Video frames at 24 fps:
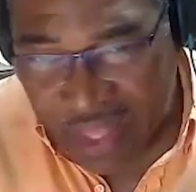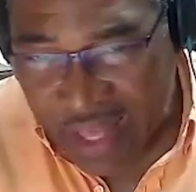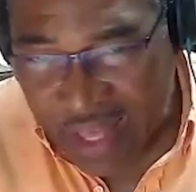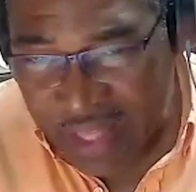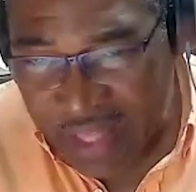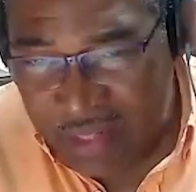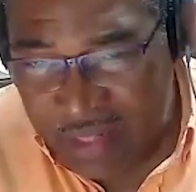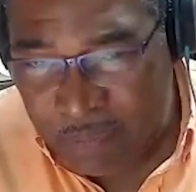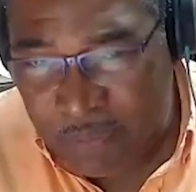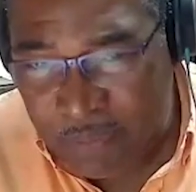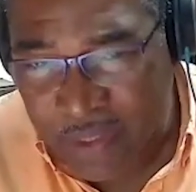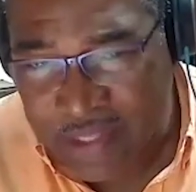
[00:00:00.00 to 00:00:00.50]

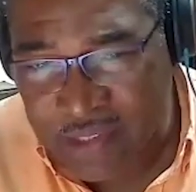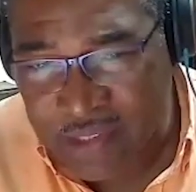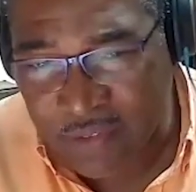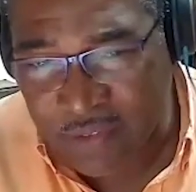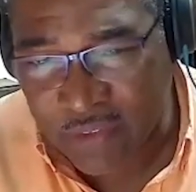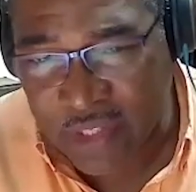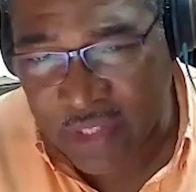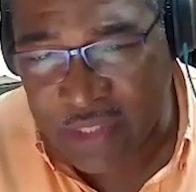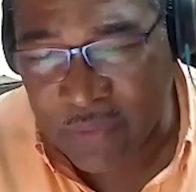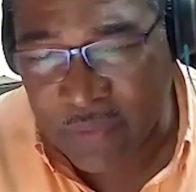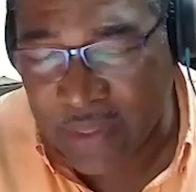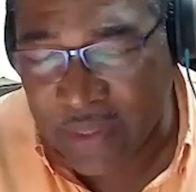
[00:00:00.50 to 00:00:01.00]
And the price of
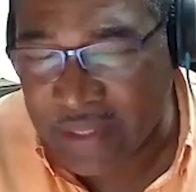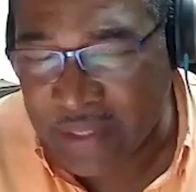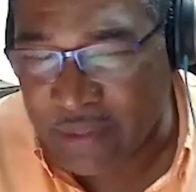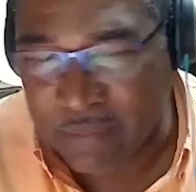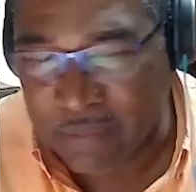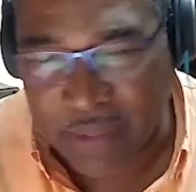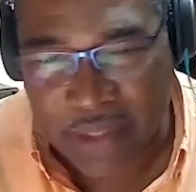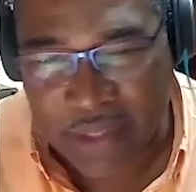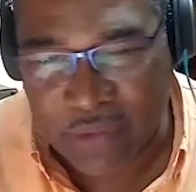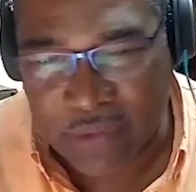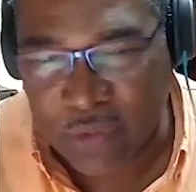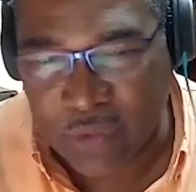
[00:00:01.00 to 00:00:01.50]
oil went up
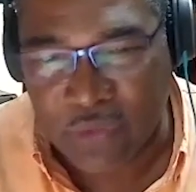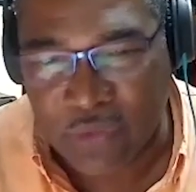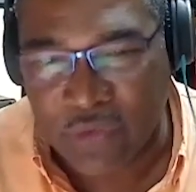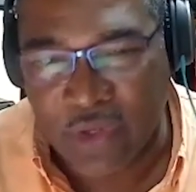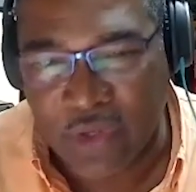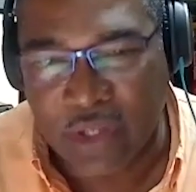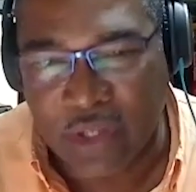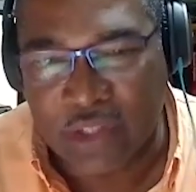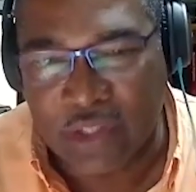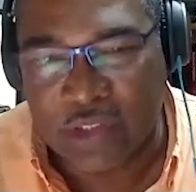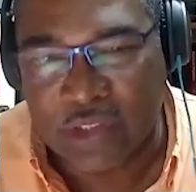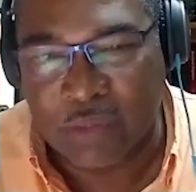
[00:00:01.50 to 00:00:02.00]
by
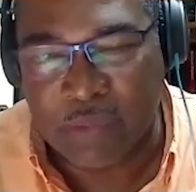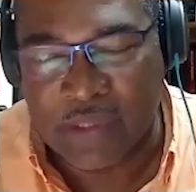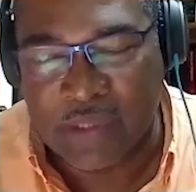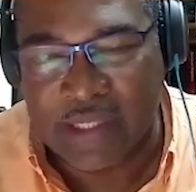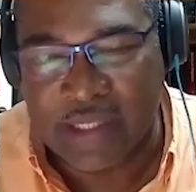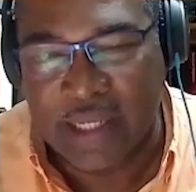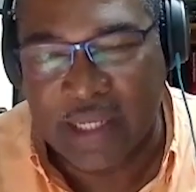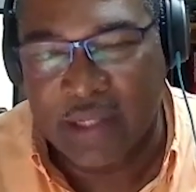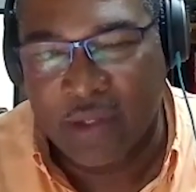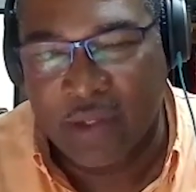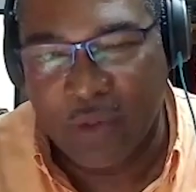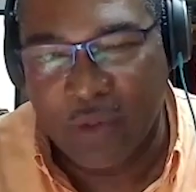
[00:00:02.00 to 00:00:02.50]

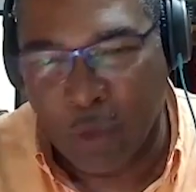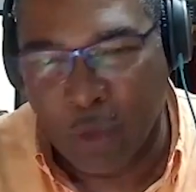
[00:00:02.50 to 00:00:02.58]
200-300%.